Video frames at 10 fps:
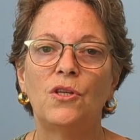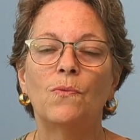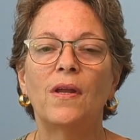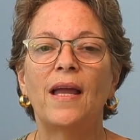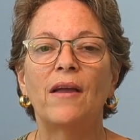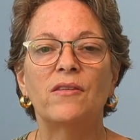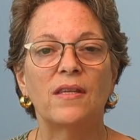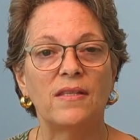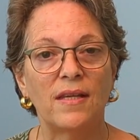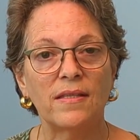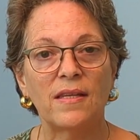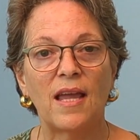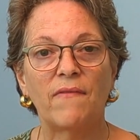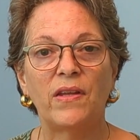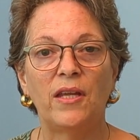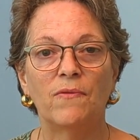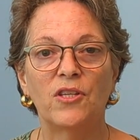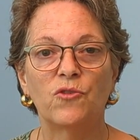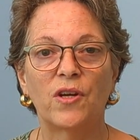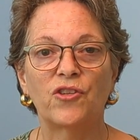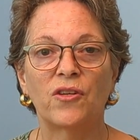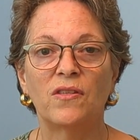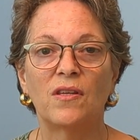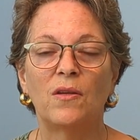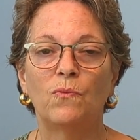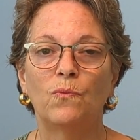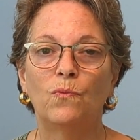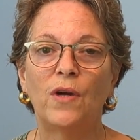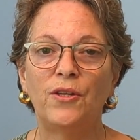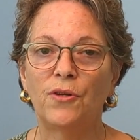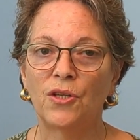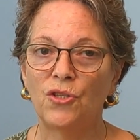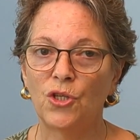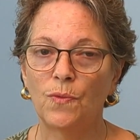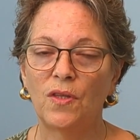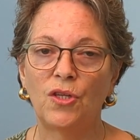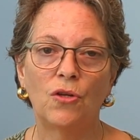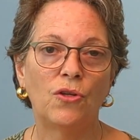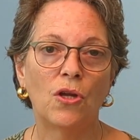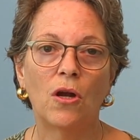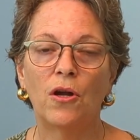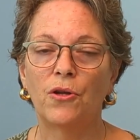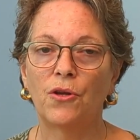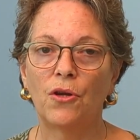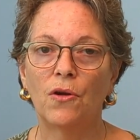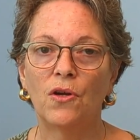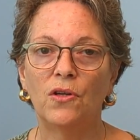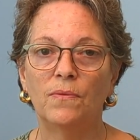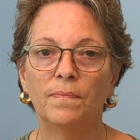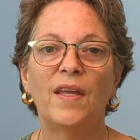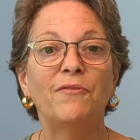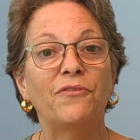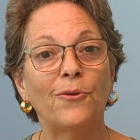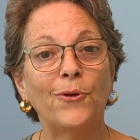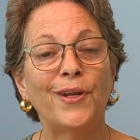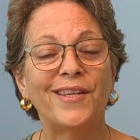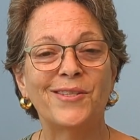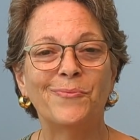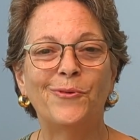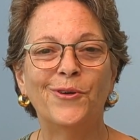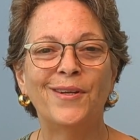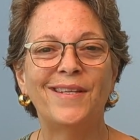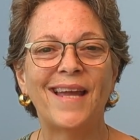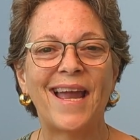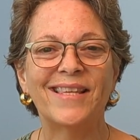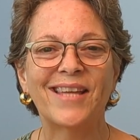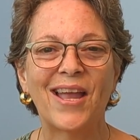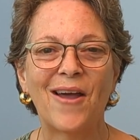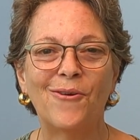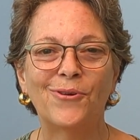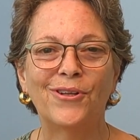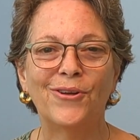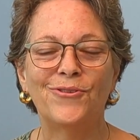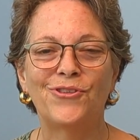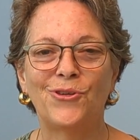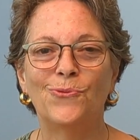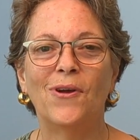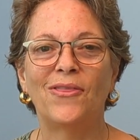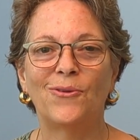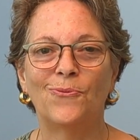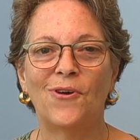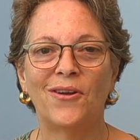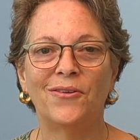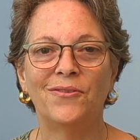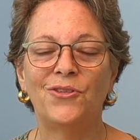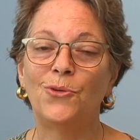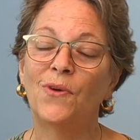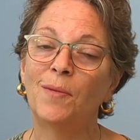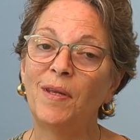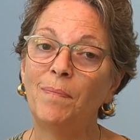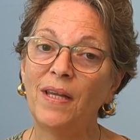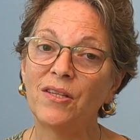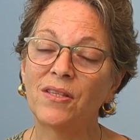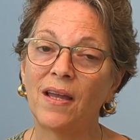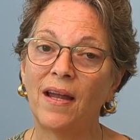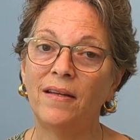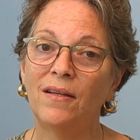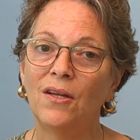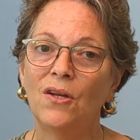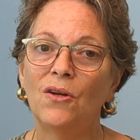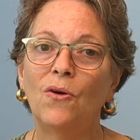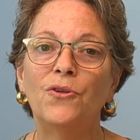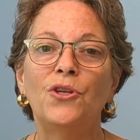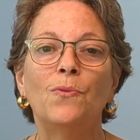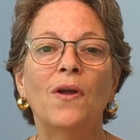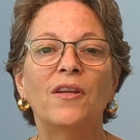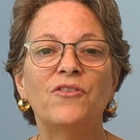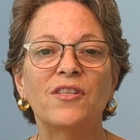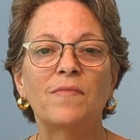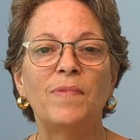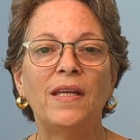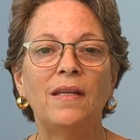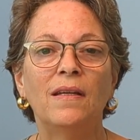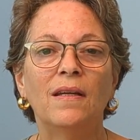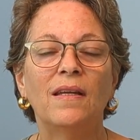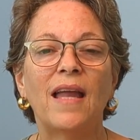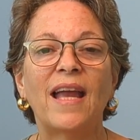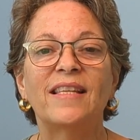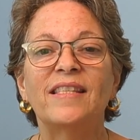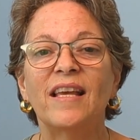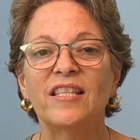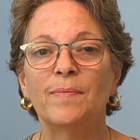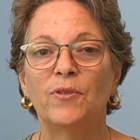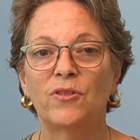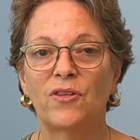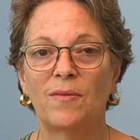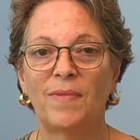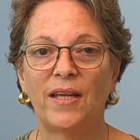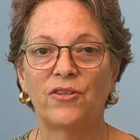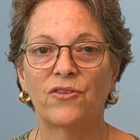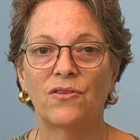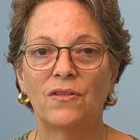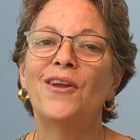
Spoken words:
Do you want a house that doesn't have any restrictions on what you can do with your yard or your home? In Florida, it's important to ask how close you want the water. Do you want to be beachside, or do you want to just be accessible to the beach?